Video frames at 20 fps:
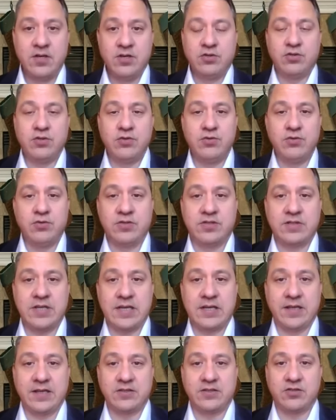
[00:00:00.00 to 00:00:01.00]
to the state
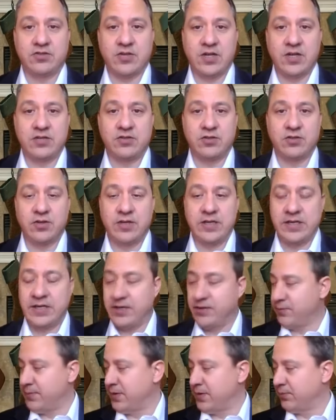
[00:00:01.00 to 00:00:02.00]
legislature and
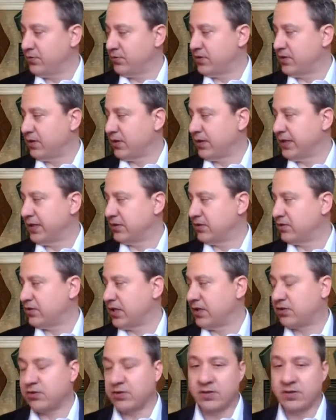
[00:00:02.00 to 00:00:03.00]
other members of the
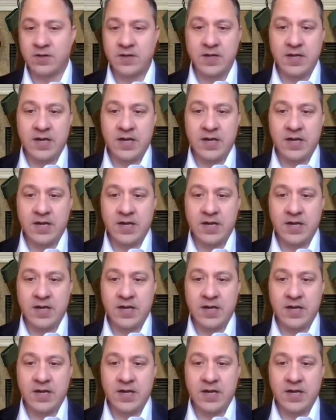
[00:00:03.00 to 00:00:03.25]
legislature.